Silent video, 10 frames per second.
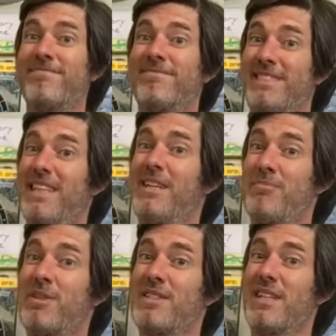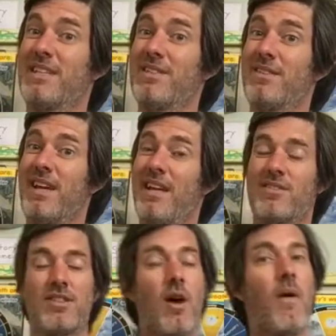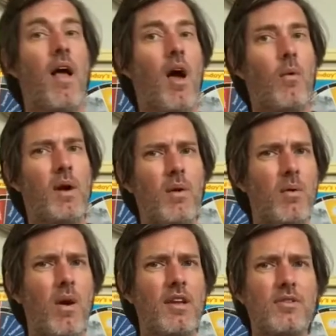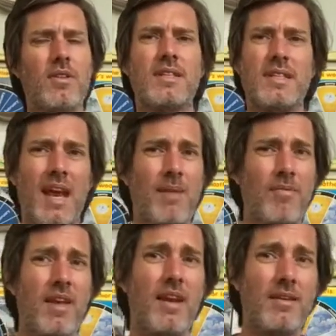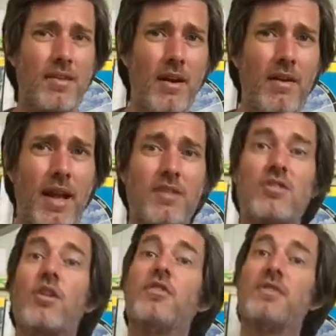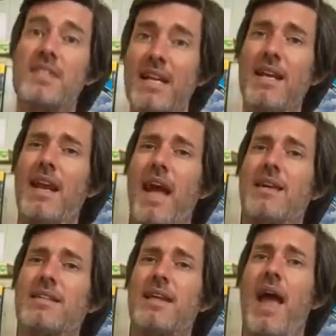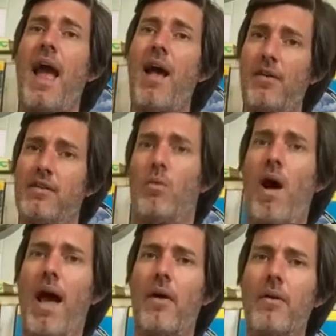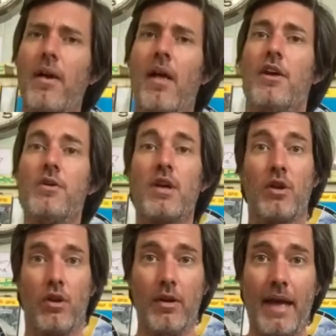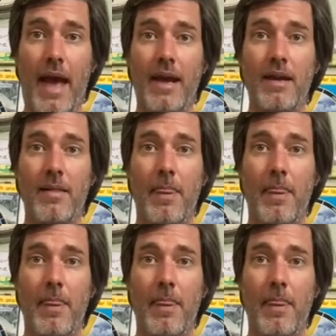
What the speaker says: Yeah, birds like to do that. So we wouldn't want to do the same thing to their nest. So if you see a nest out in the wild, you can look at it